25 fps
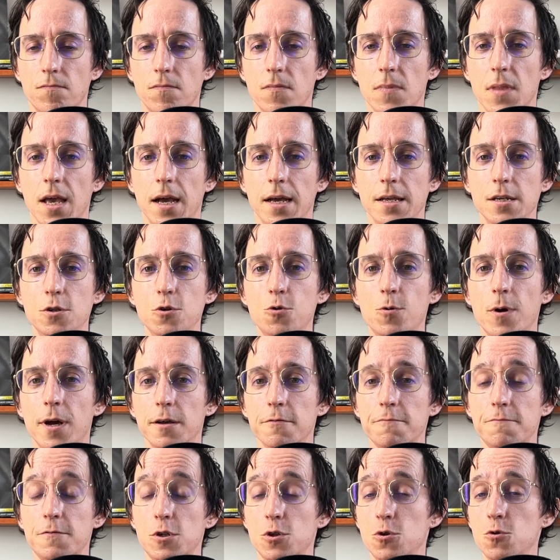I do
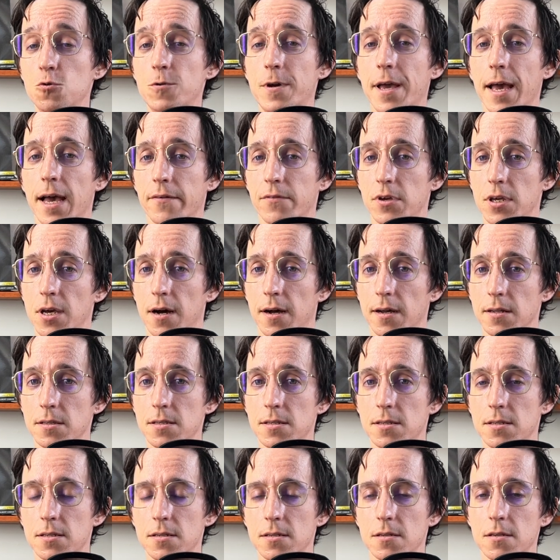have 2
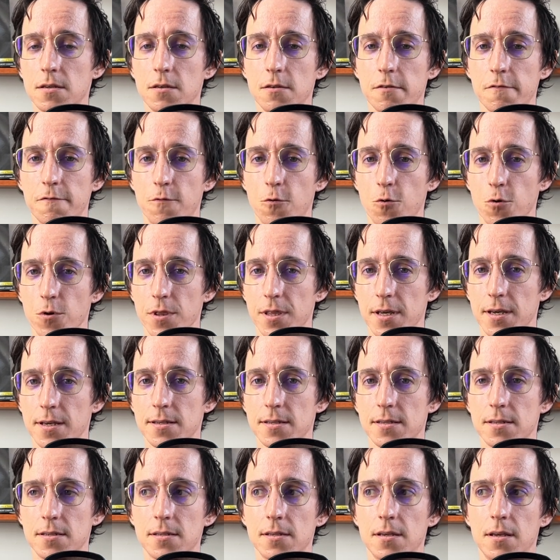caveats for
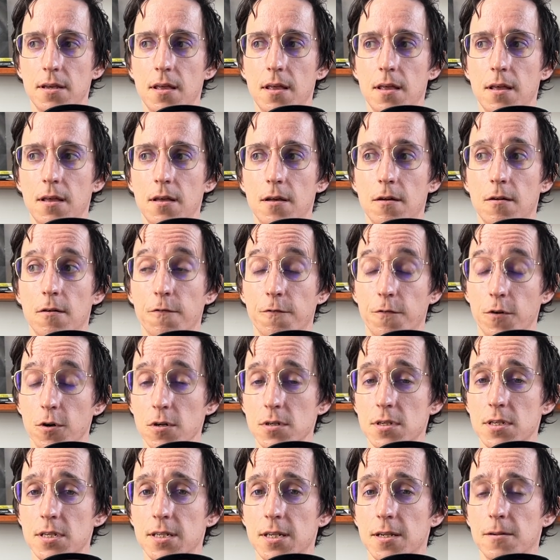this.
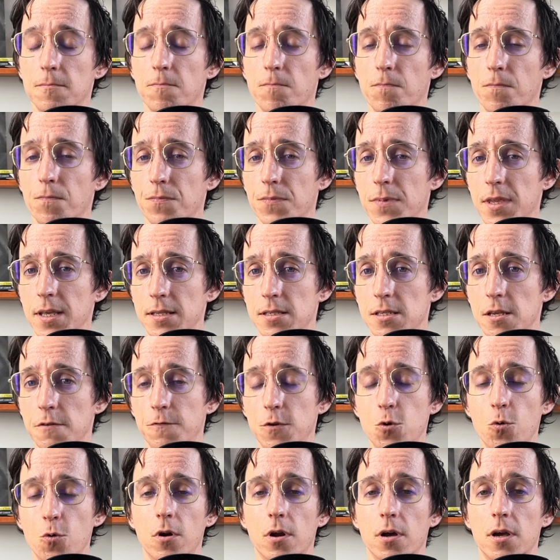First, is if
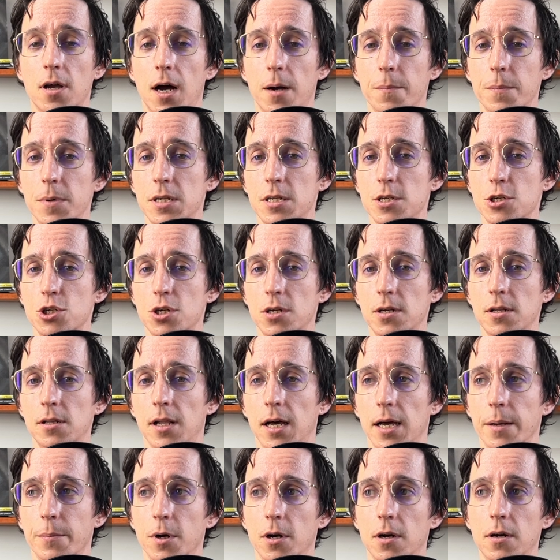you are a competition
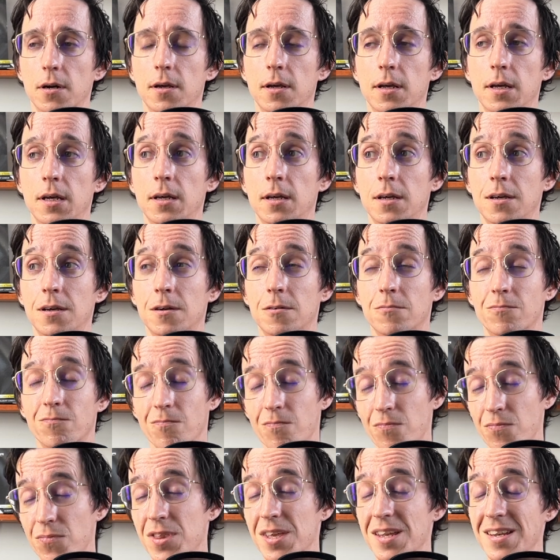climber,
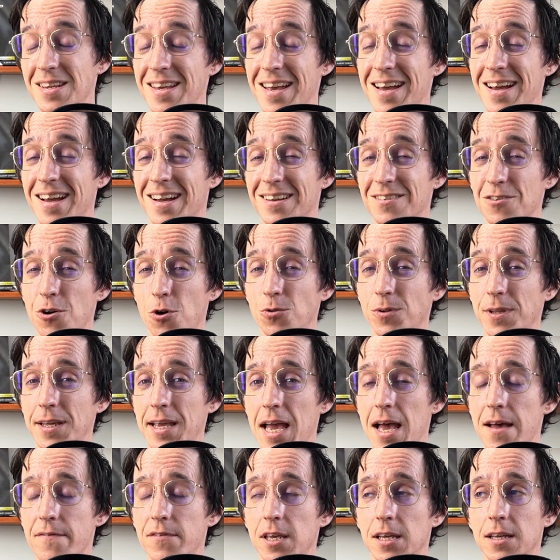then yeah, only
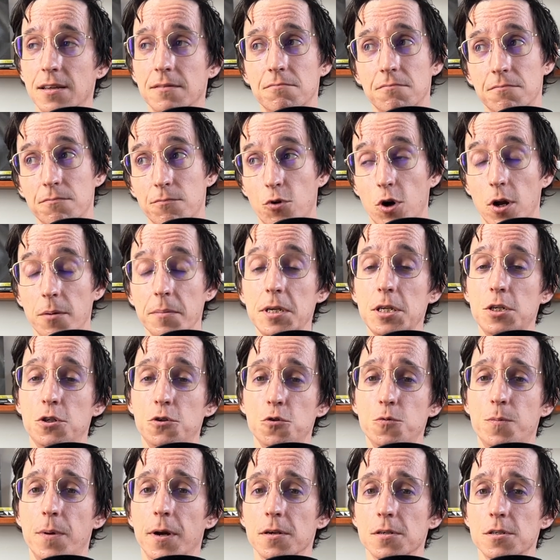having probably
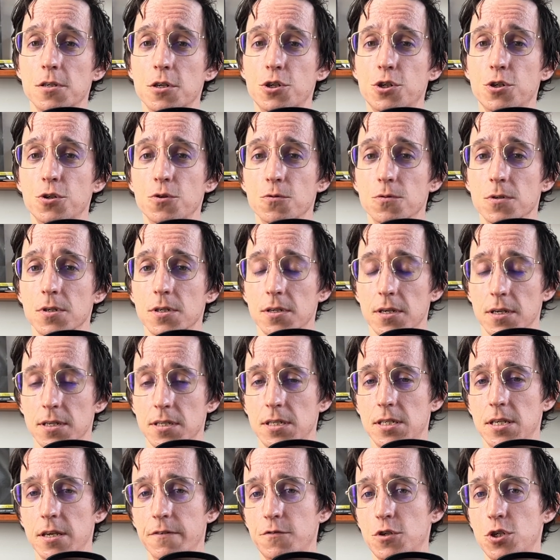2 pairs of shoes, a
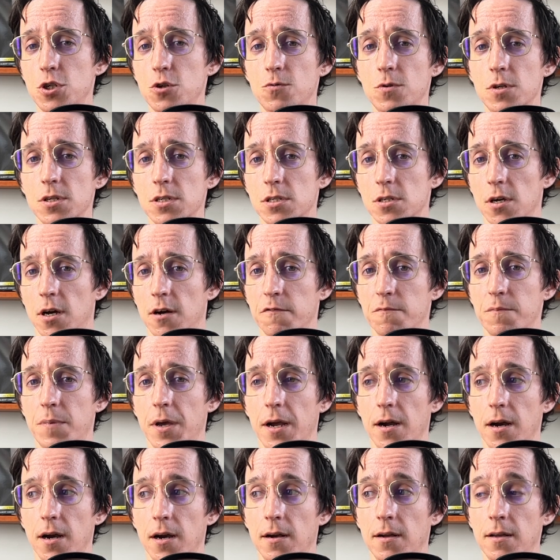stiff shoe and a soft
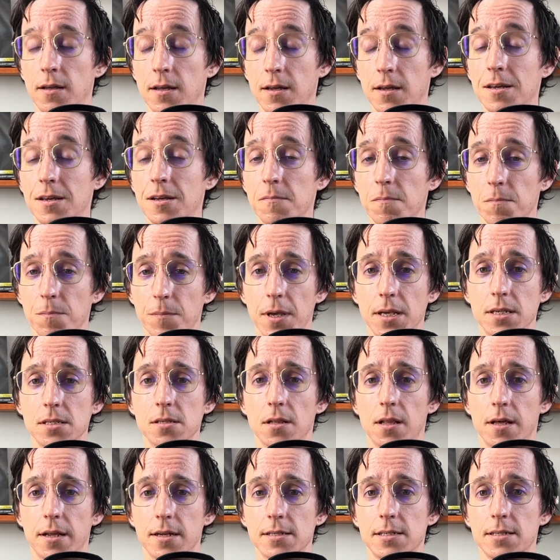pair, makes a
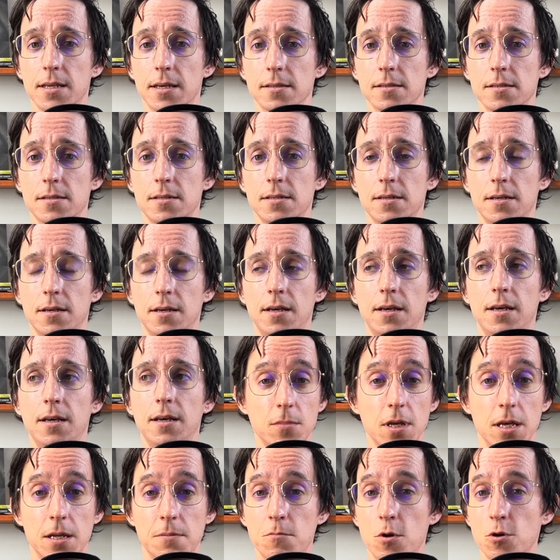lot of sense.
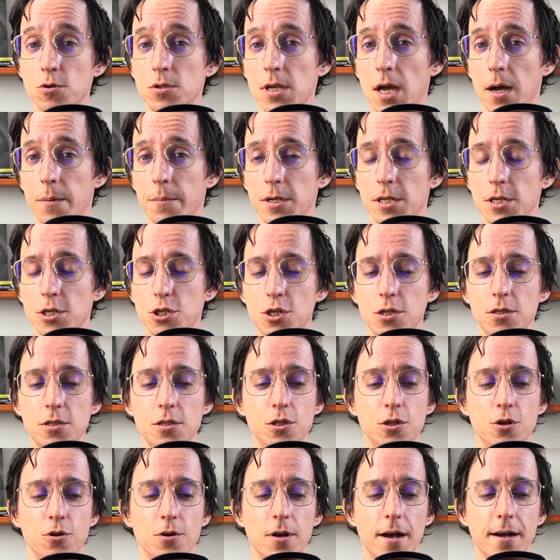In most competitions,
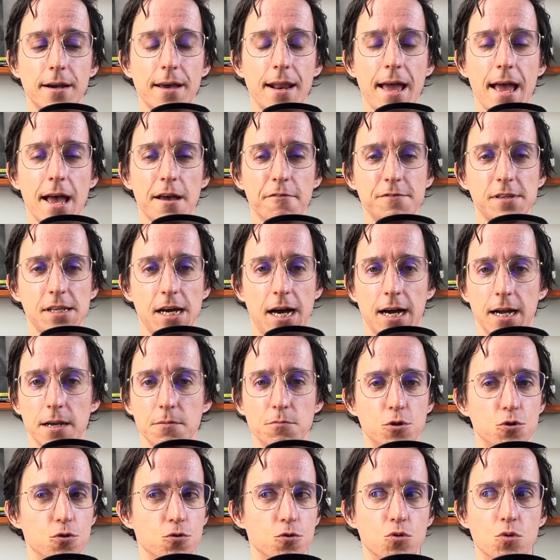you're not going to have time
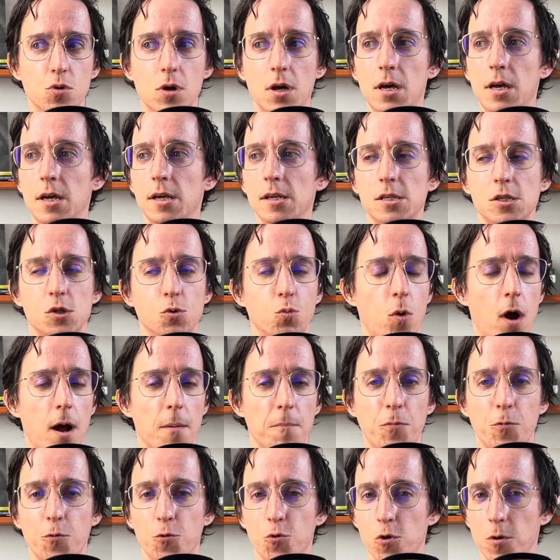to
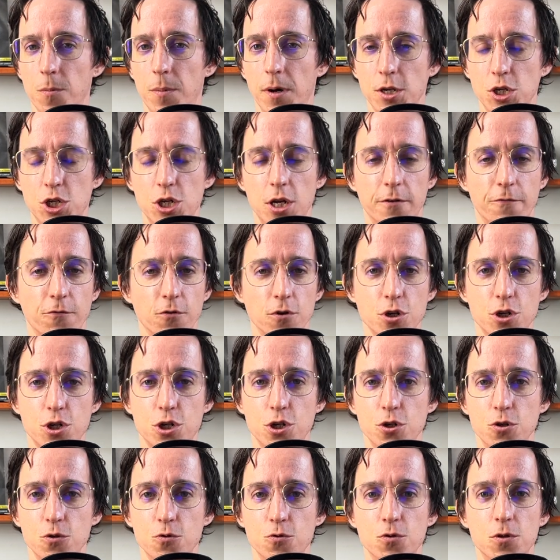swap through a bunch of different
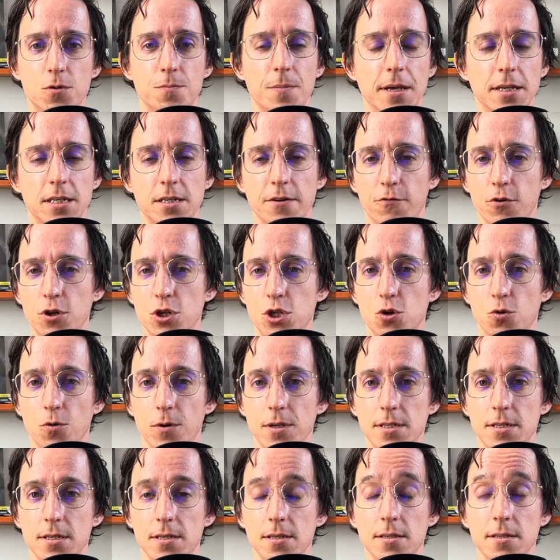shoes, make different
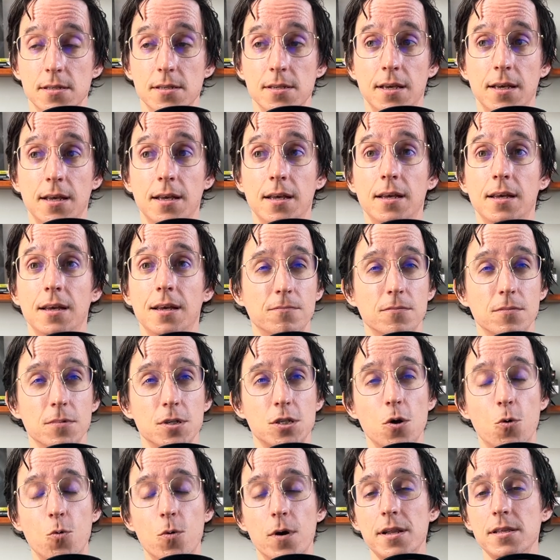choices.
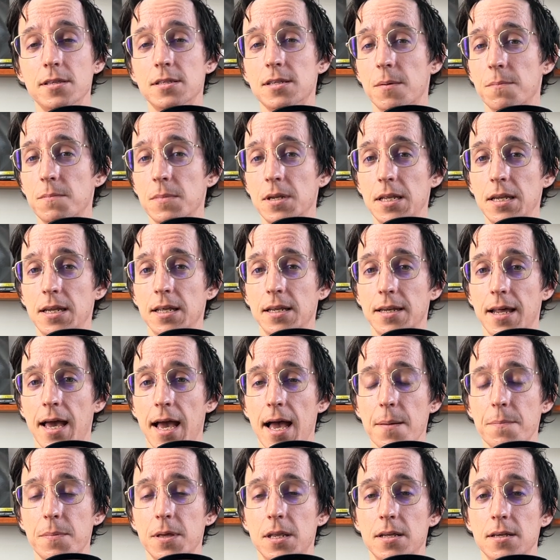So what ends up needing to
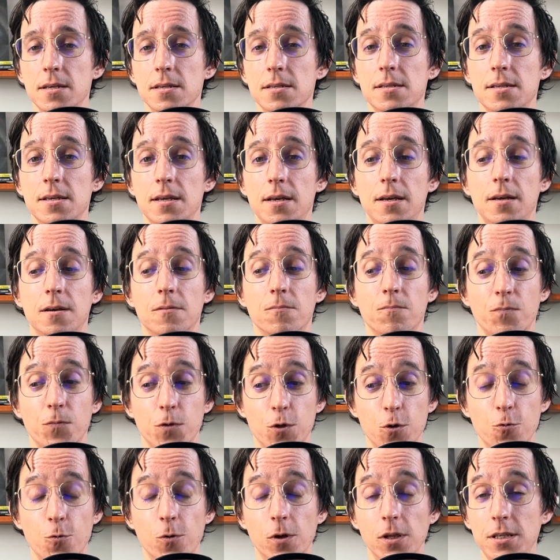happen is
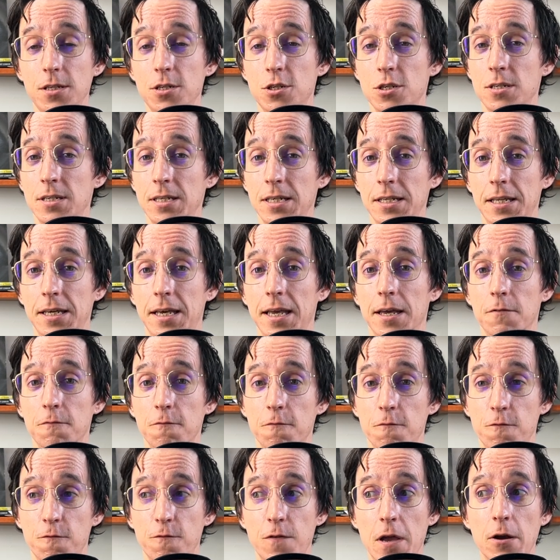you really just need to get
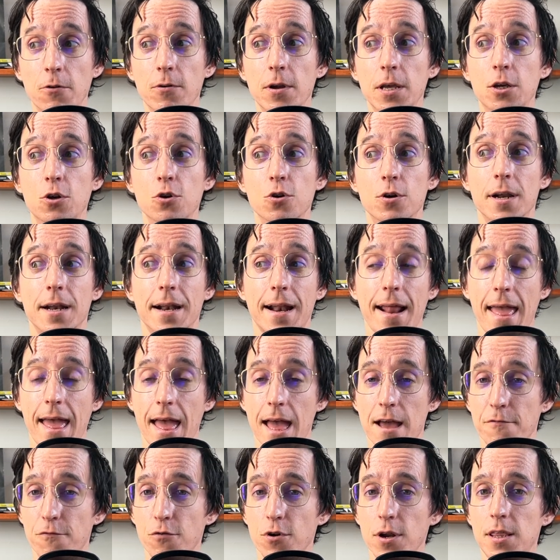very good at
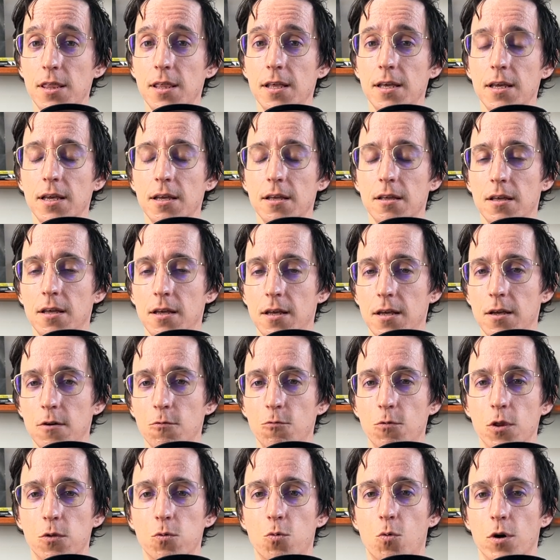everything
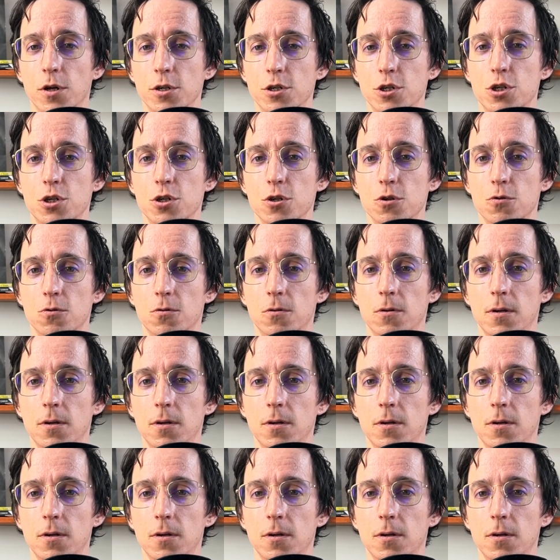with one shoe.